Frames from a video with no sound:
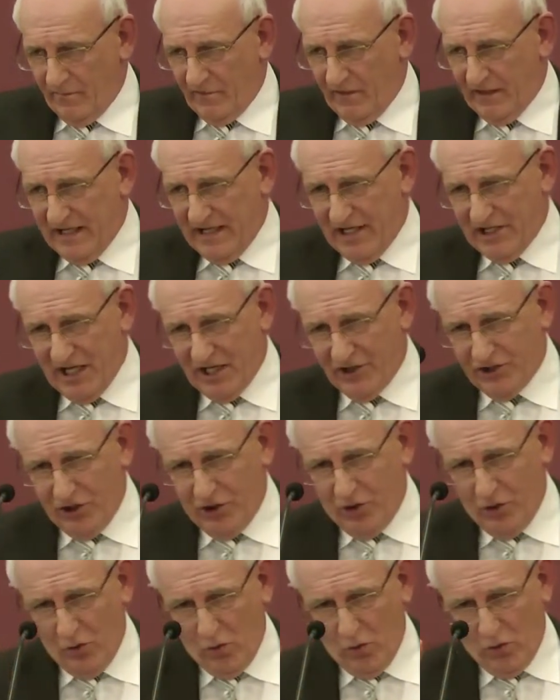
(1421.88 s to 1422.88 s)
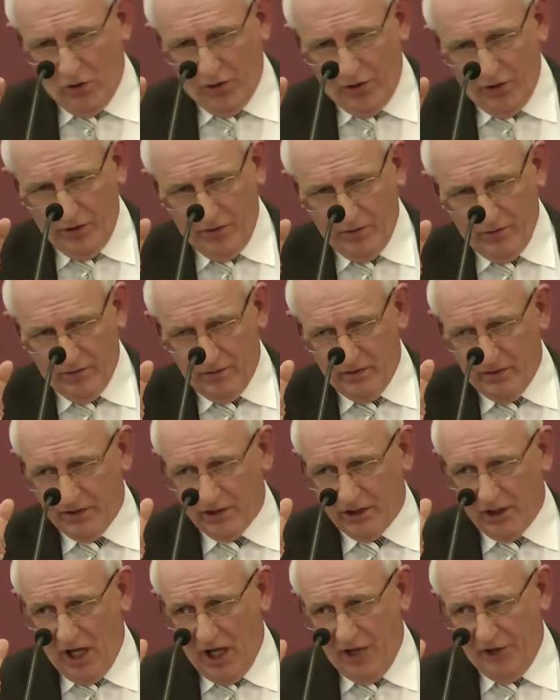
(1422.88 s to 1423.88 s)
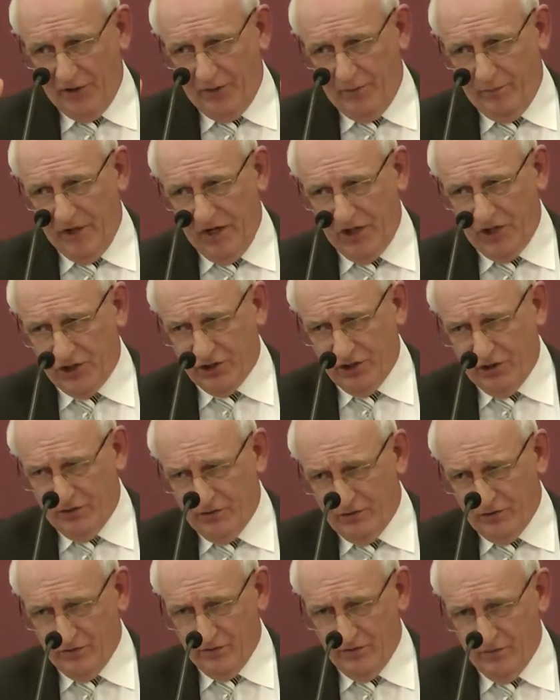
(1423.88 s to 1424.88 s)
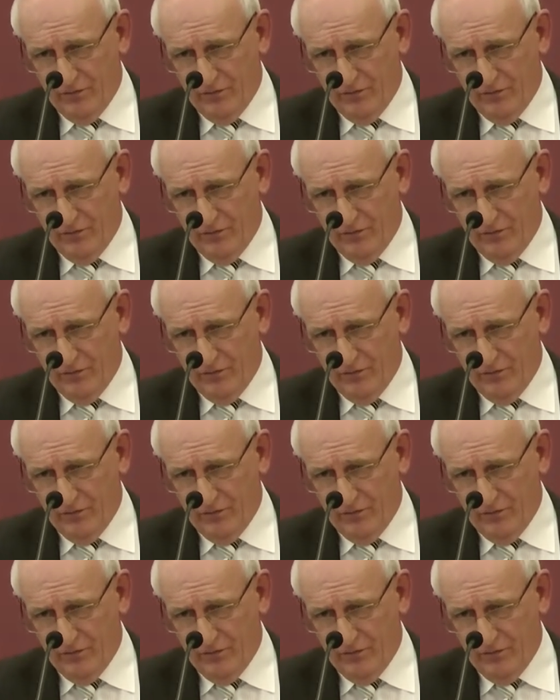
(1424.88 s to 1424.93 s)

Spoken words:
For he's at the door, and condemnation